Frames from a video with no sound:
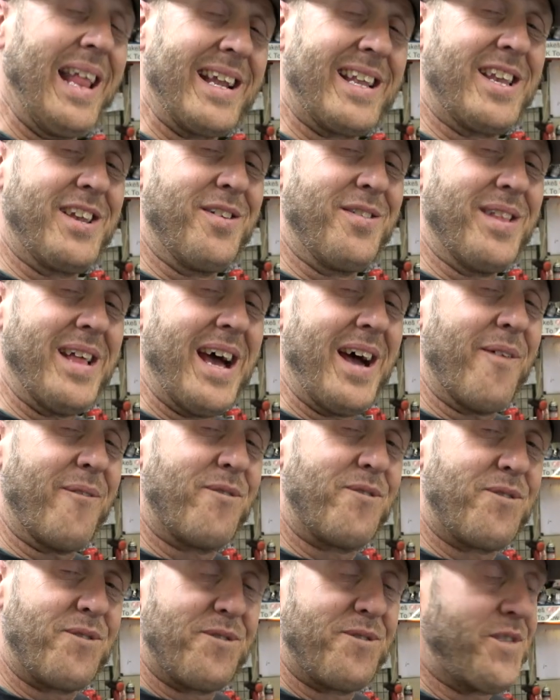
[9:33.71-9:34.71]
like to do that
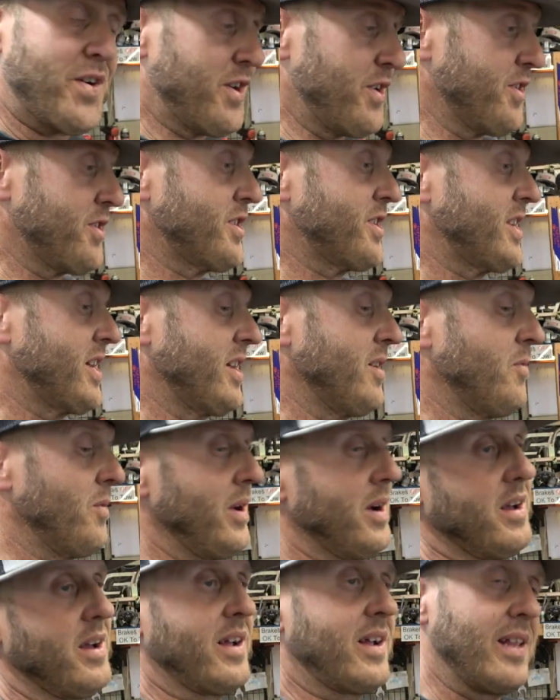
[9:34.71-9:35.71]
first.
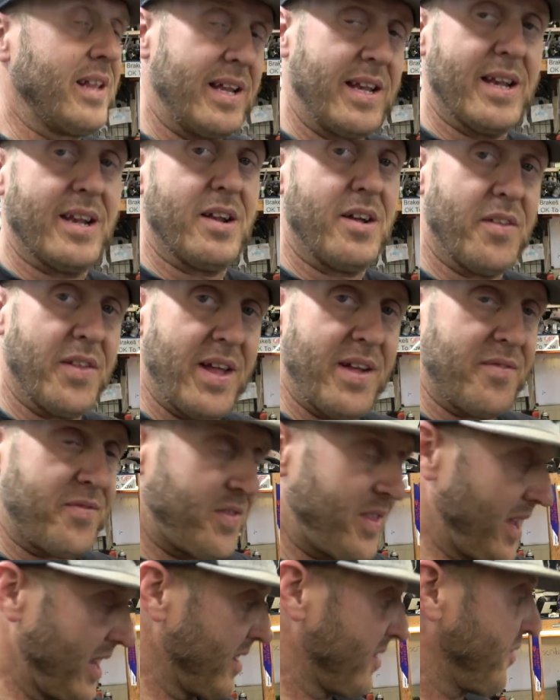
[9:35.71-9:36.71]
Well, I clean and all that thing